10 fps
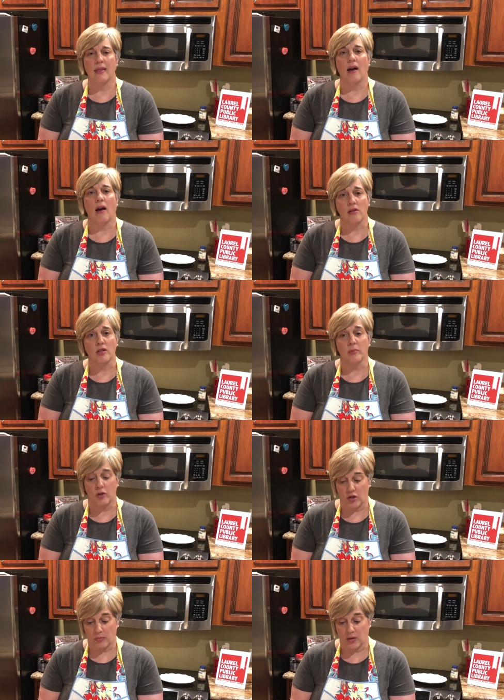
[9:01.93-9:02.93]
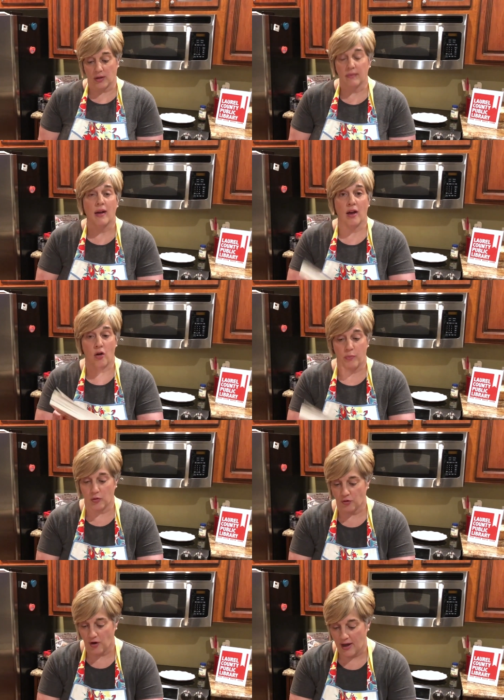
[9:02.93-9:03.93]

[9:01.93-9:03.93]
Awesome cookbook. I hope you'll try